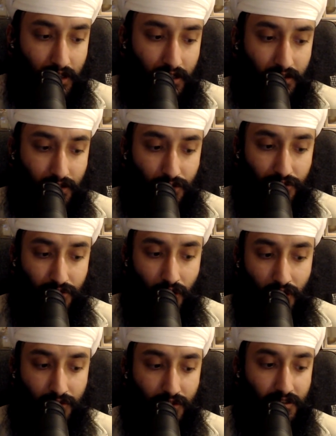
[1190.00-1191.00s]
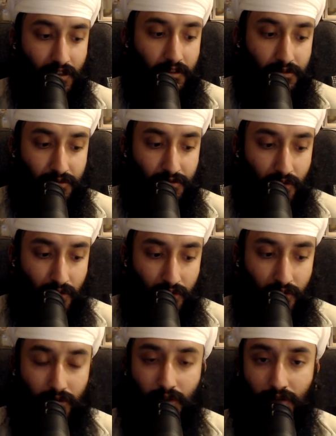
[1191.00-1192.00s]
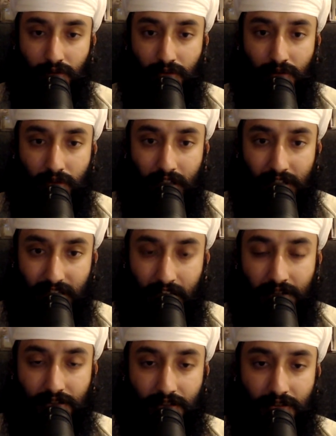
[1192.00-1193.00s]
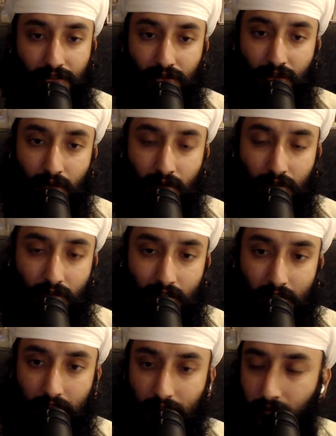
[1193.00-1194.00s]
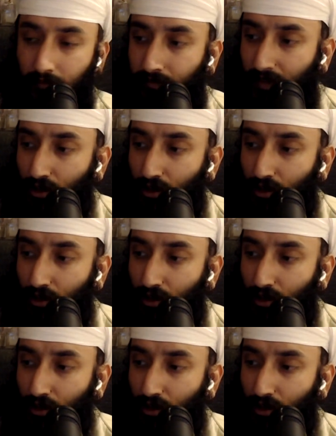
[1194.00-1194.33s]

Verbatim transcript: you know the Sadguru or your intentions or your um,